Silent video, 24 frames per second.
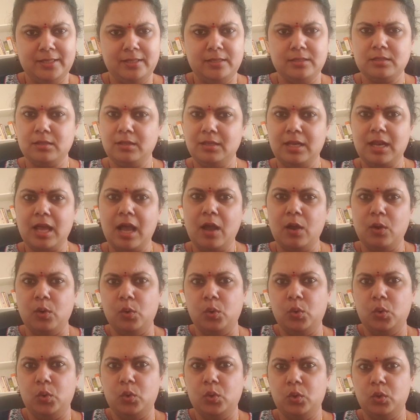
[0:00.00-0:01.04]
So
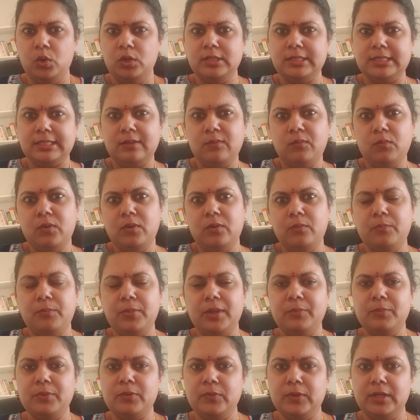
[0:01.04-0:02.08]
now some
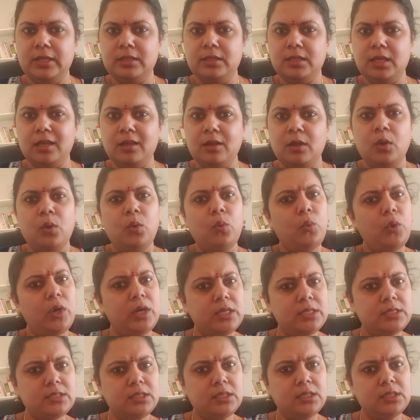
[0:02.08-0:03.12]
people will think, what
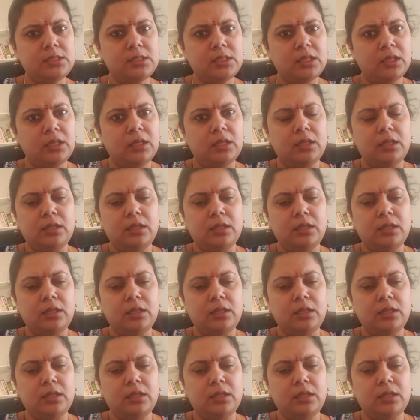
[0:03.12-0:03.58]
is this?